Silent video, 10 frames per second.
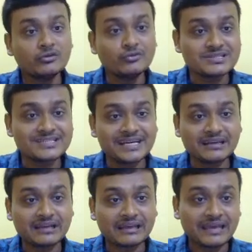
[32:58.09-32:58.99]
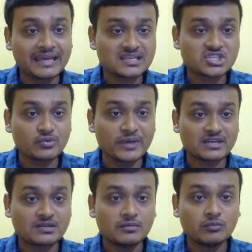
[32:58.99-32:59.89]
Who said gets to
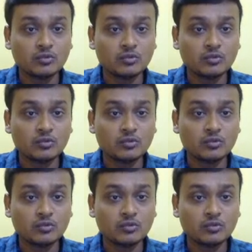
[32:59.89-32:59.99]
it?